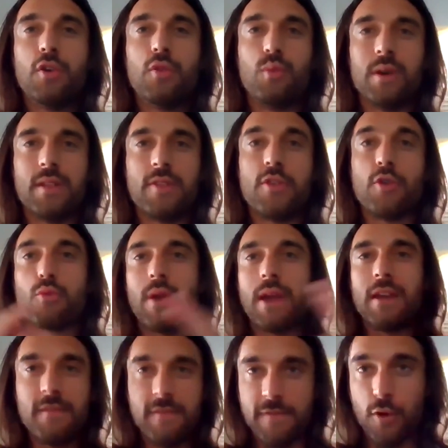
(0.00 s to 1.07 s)
with the
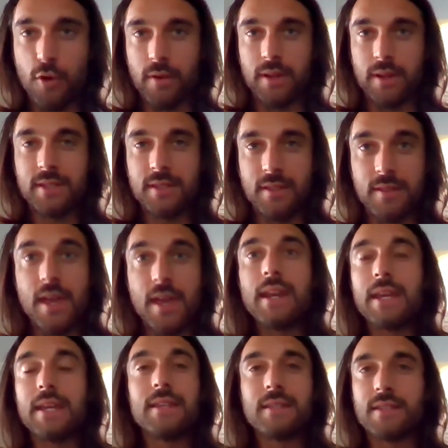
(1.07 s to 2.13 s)
rainforest that
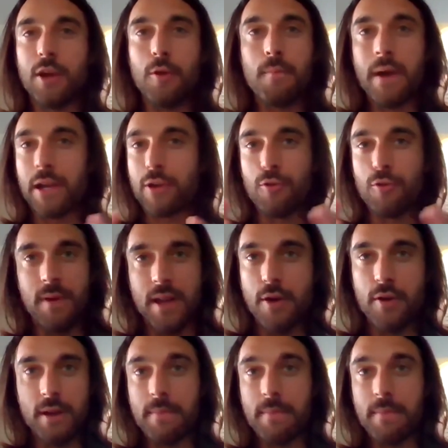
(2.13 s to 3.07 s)
is our microbiota,